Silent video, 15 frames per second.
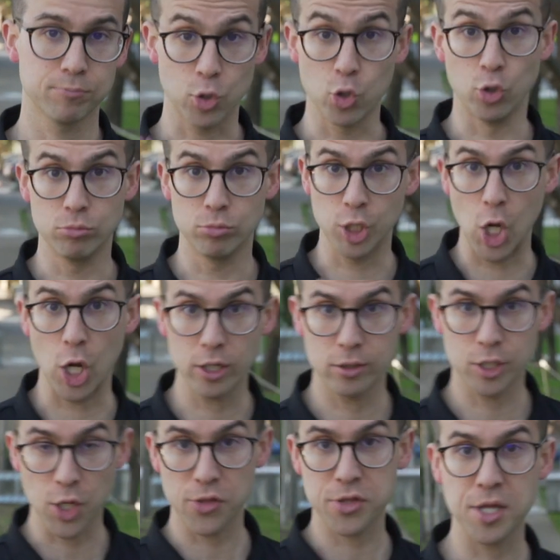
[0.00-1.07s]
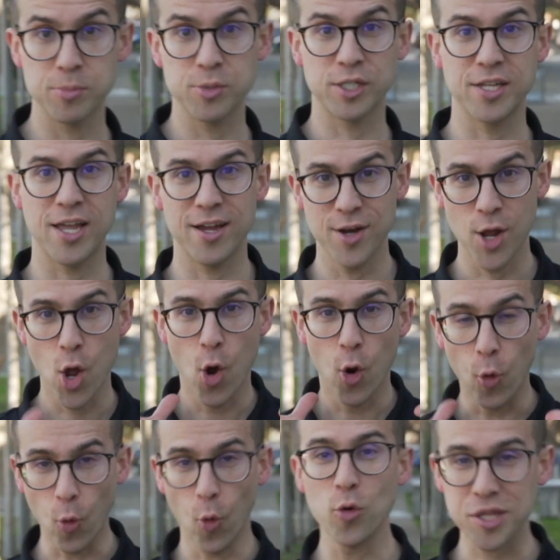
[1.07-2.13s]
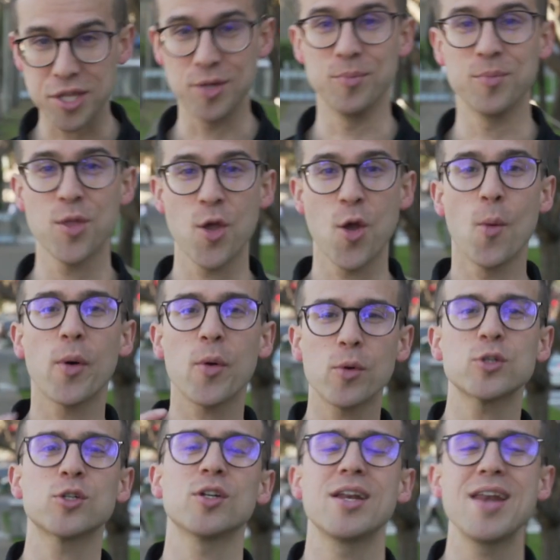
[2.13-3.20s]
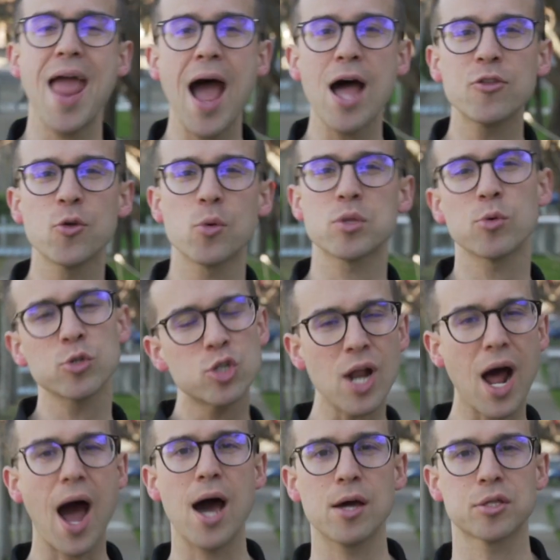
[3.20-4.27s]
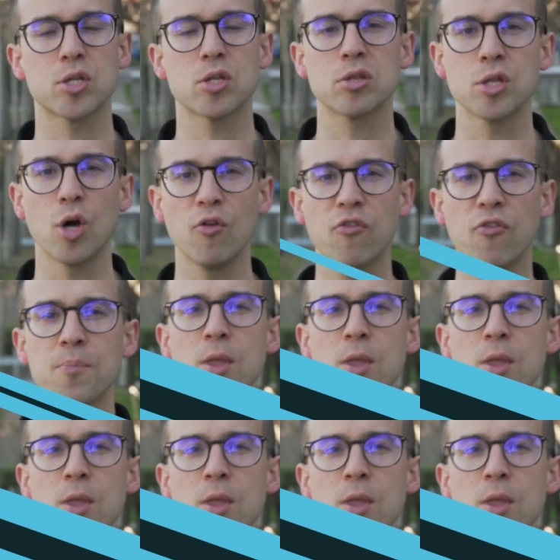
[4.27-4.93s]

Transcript: Good, you got it? You got the subject down? Awesome. What I want you to now do is I want you to ask yourself,